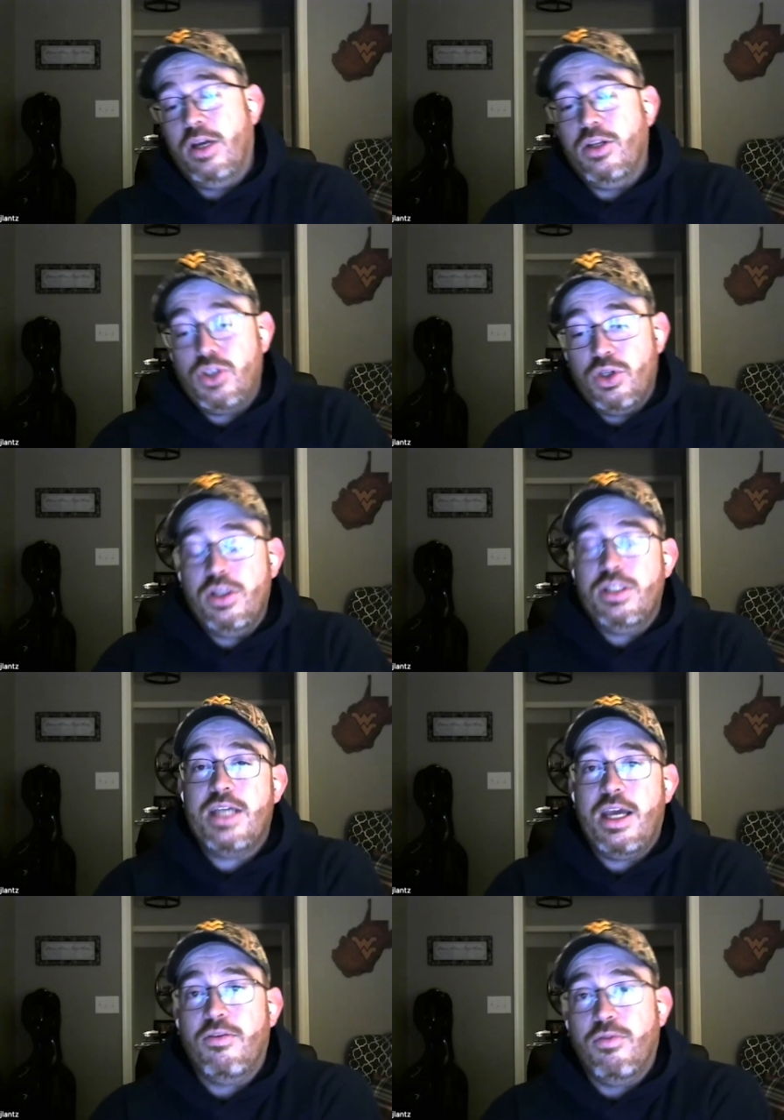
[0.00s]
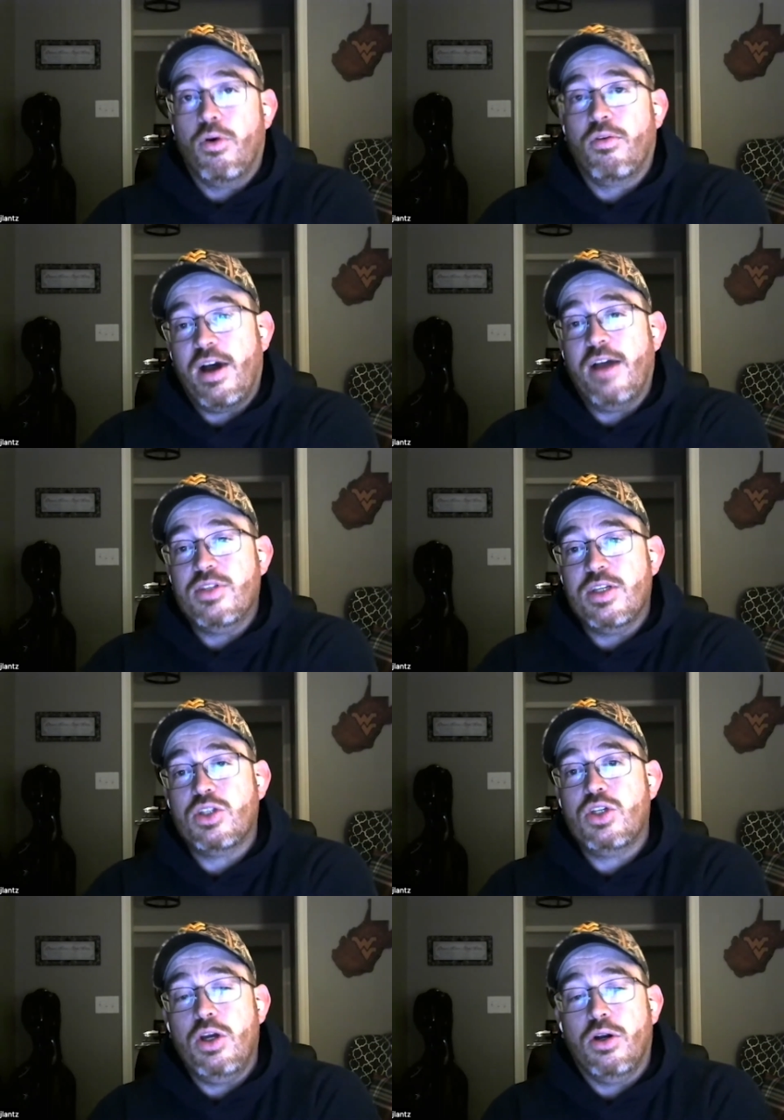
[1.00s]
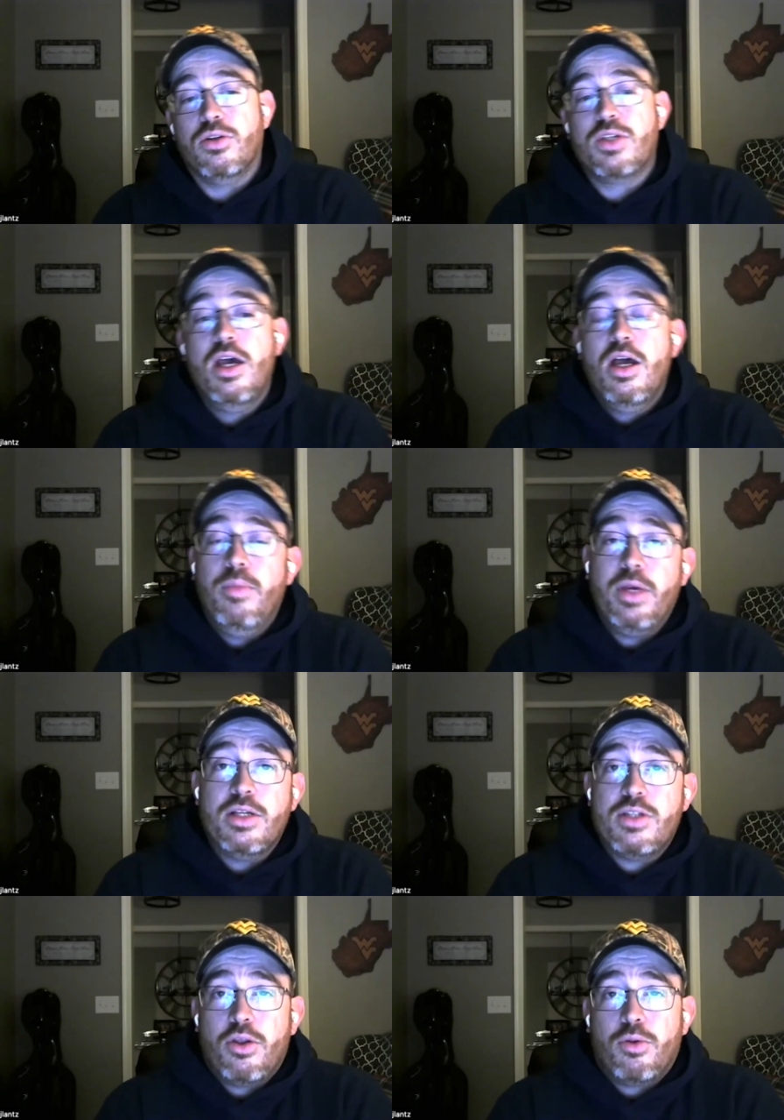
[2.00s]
It shouldn't take four, five, six years because other